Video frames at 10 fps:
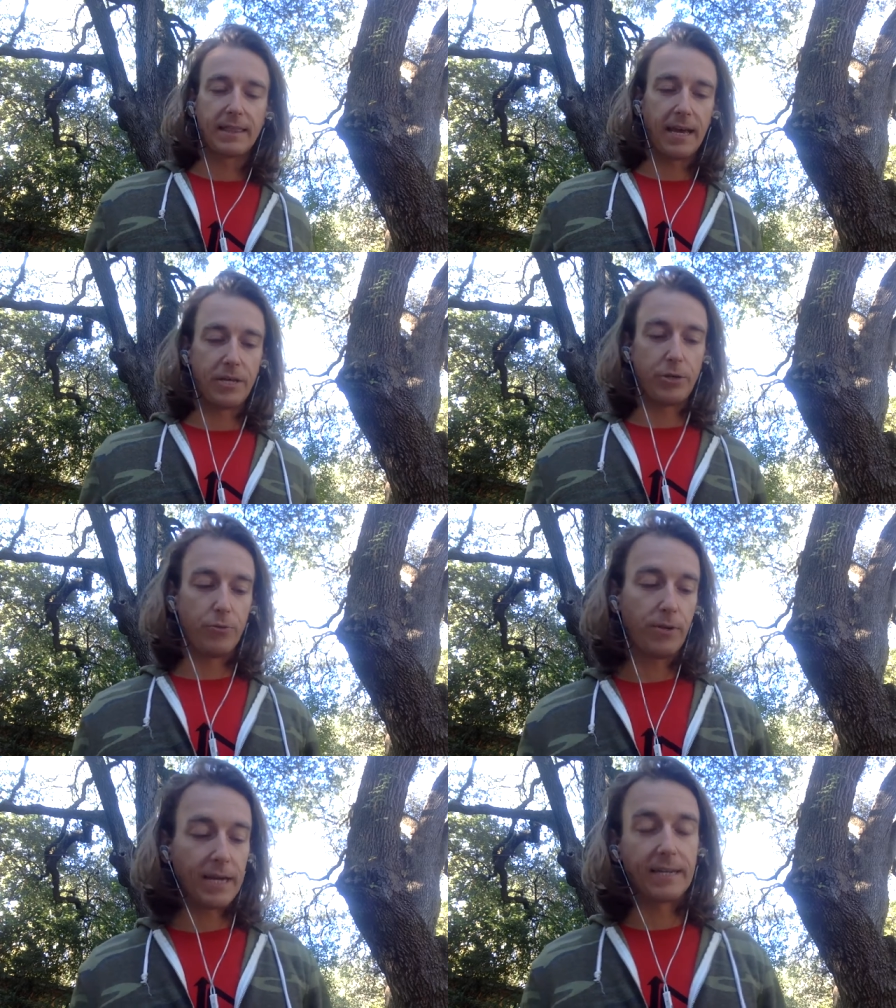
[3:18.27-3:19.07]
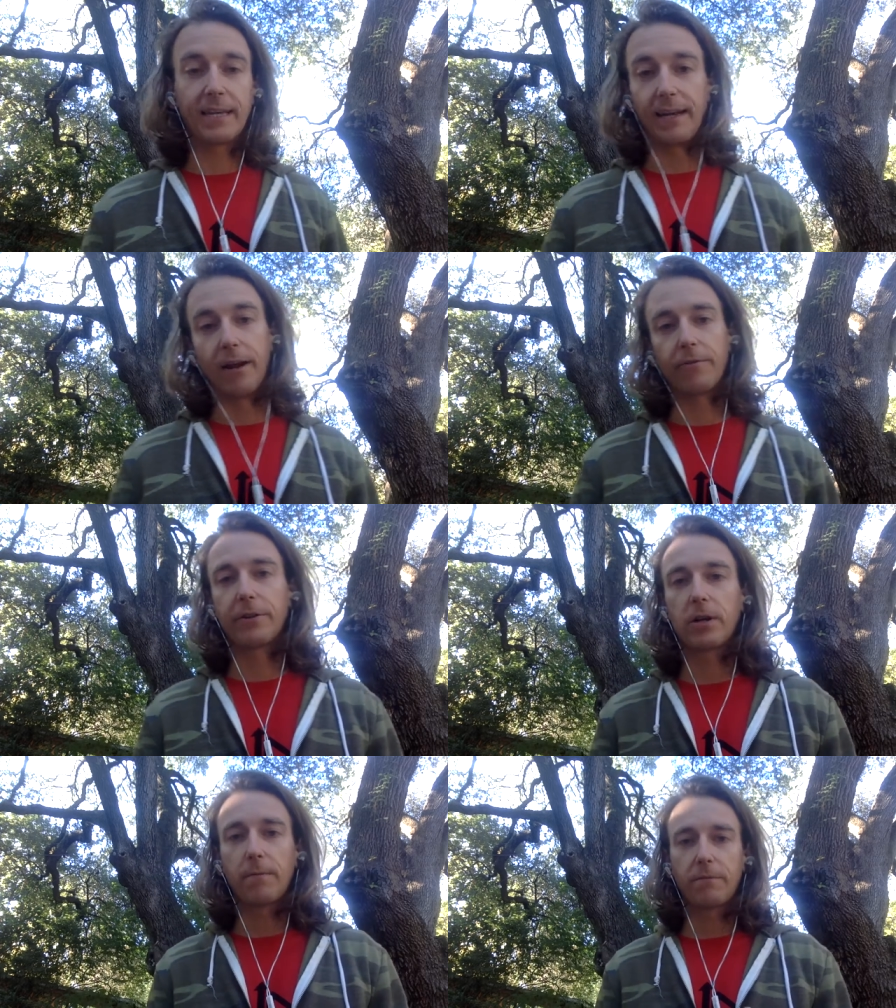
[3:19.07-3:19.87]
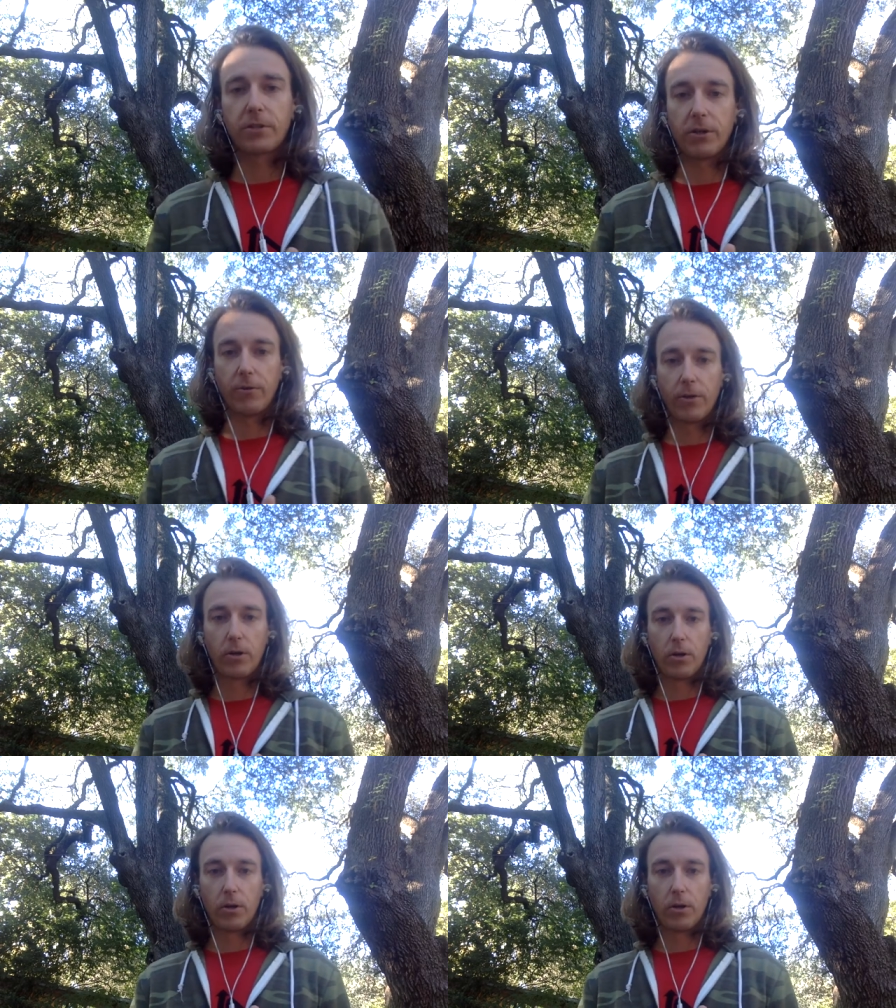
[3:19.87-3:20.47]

that you can get out of your comfort zone.